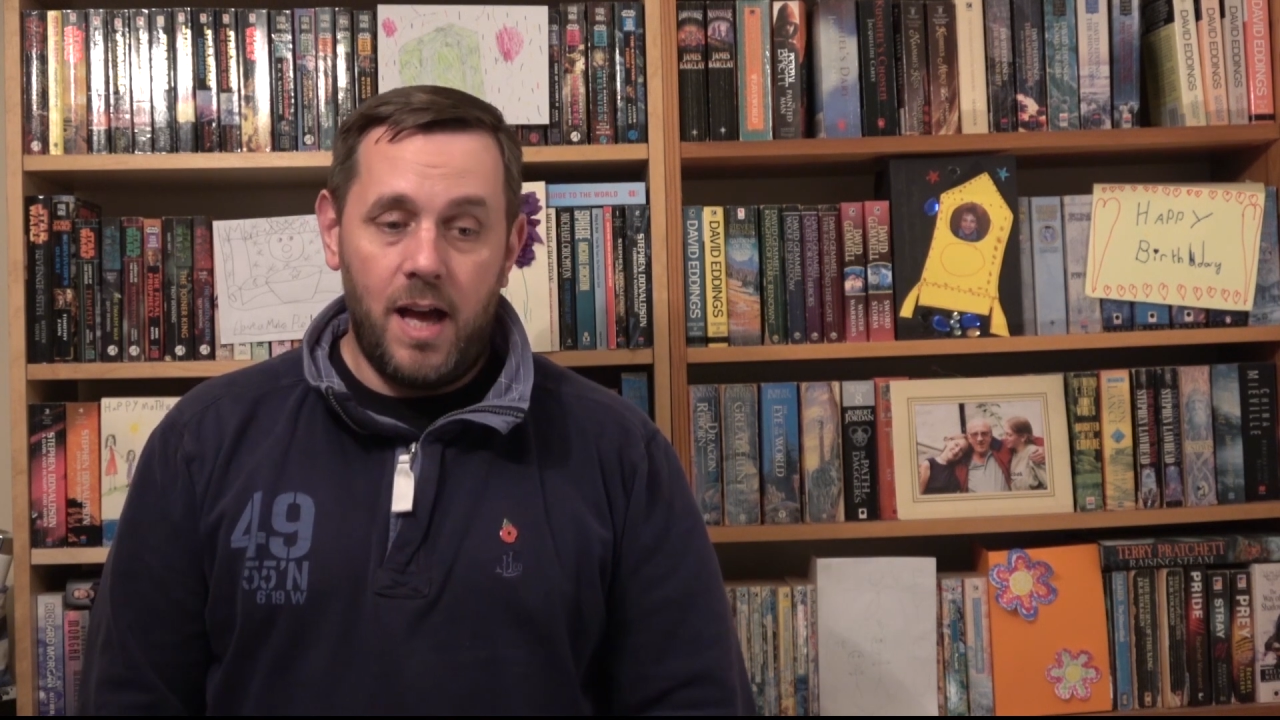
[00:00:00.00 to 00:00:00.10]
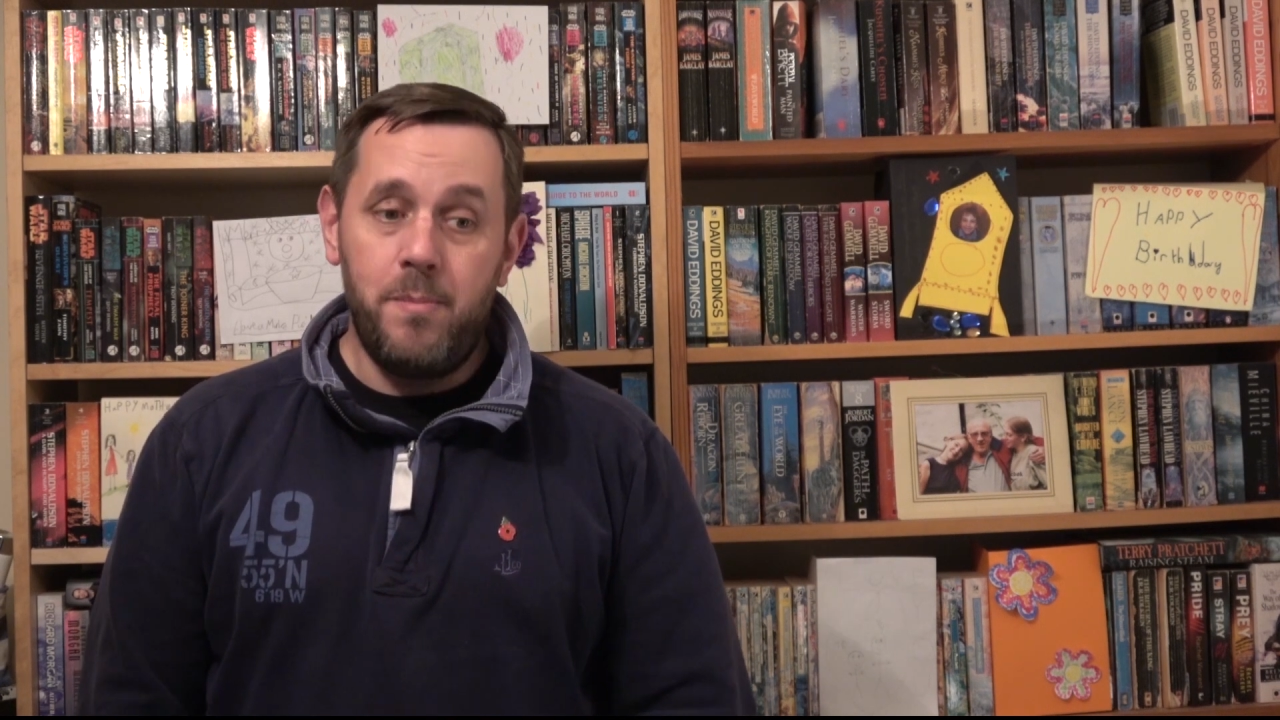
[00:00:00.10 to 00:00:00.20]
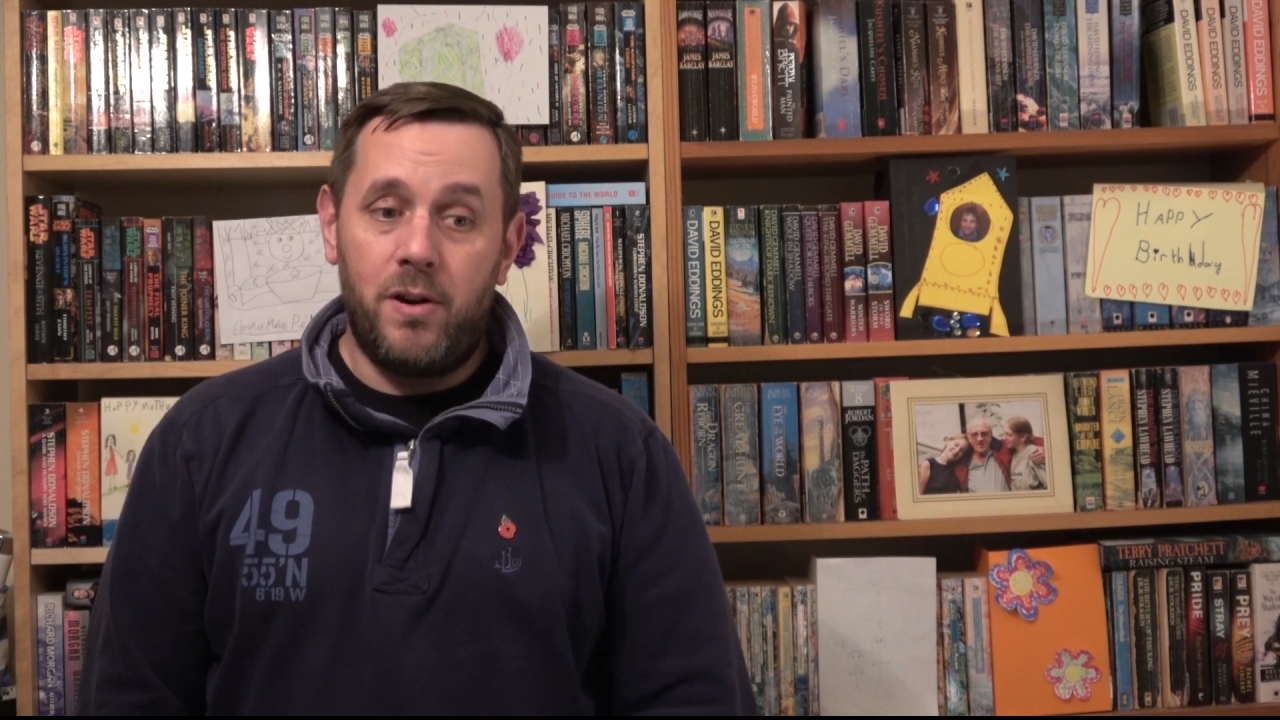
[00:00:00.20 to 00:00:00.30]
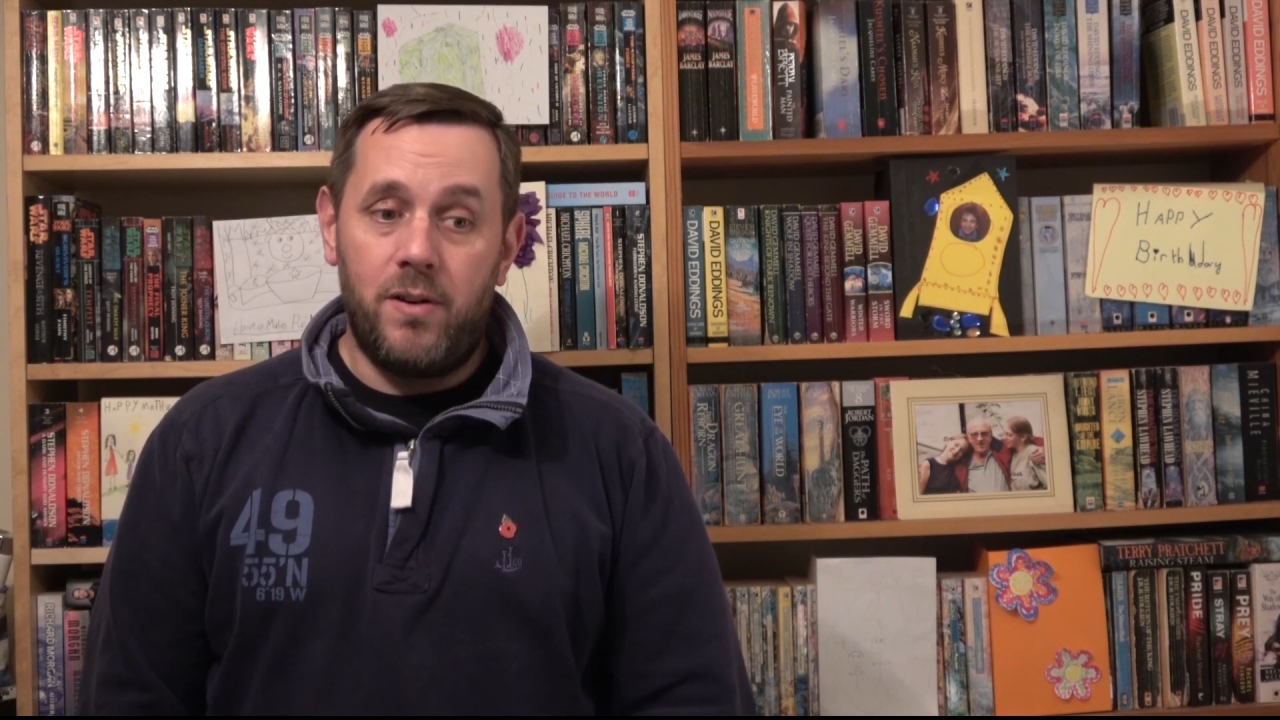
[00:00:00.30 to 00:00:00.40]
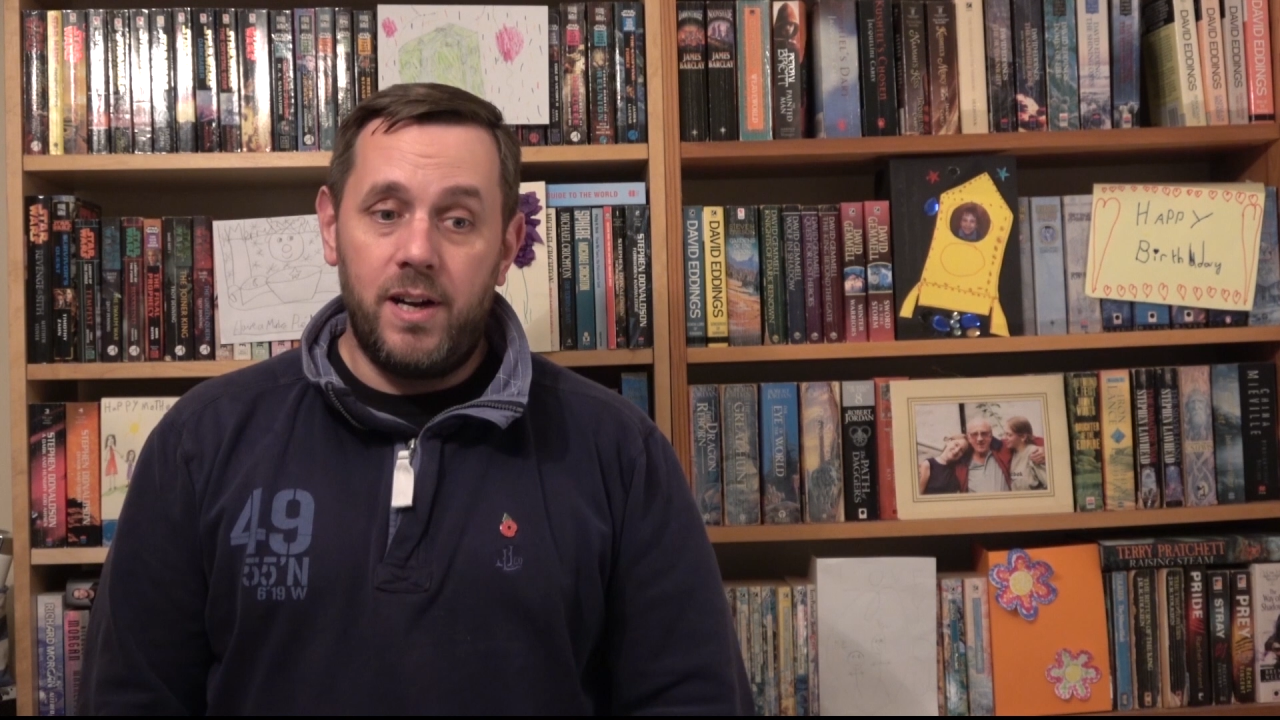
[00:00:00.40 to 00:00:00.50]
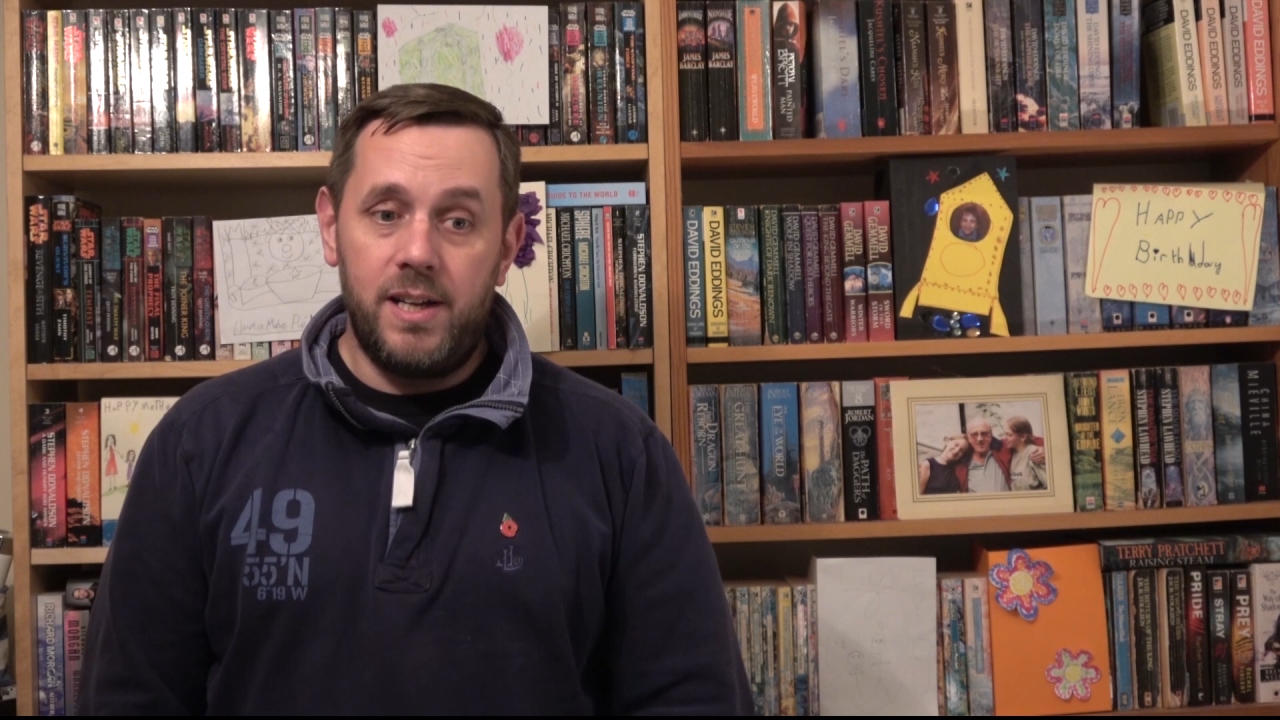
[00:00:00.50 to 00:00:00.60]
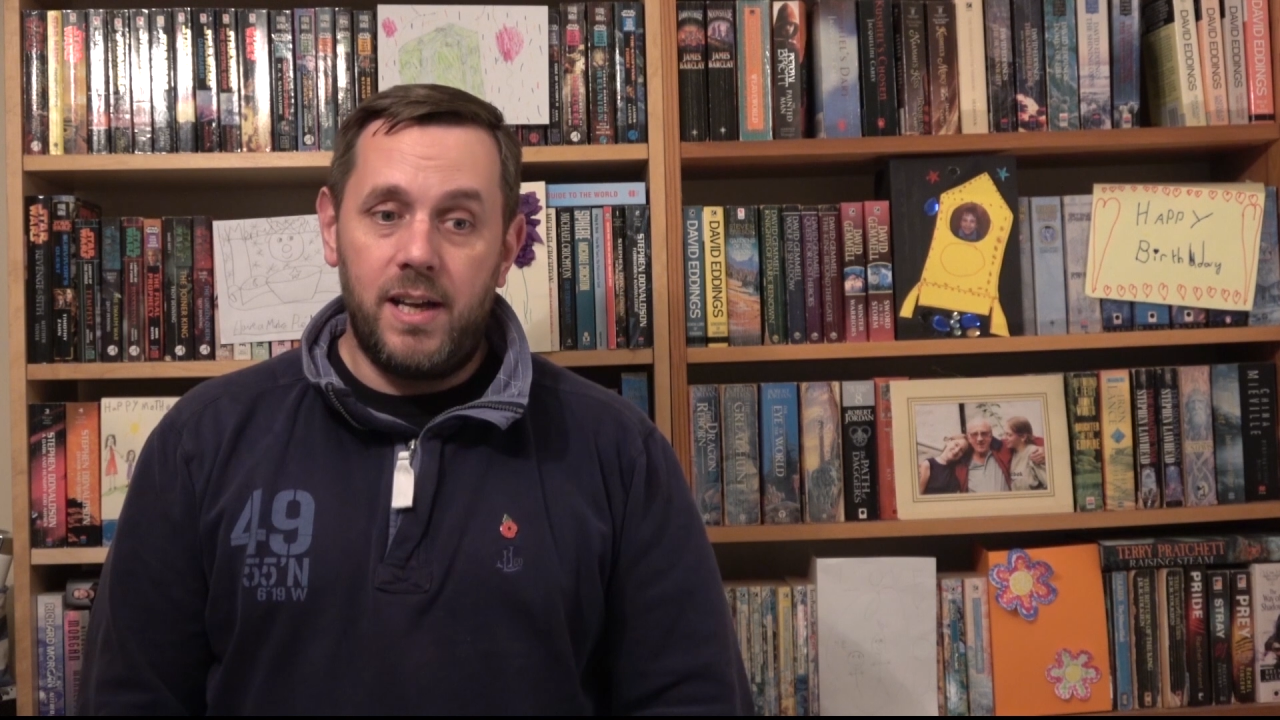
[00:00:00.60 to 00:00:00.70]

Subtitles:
MRI'd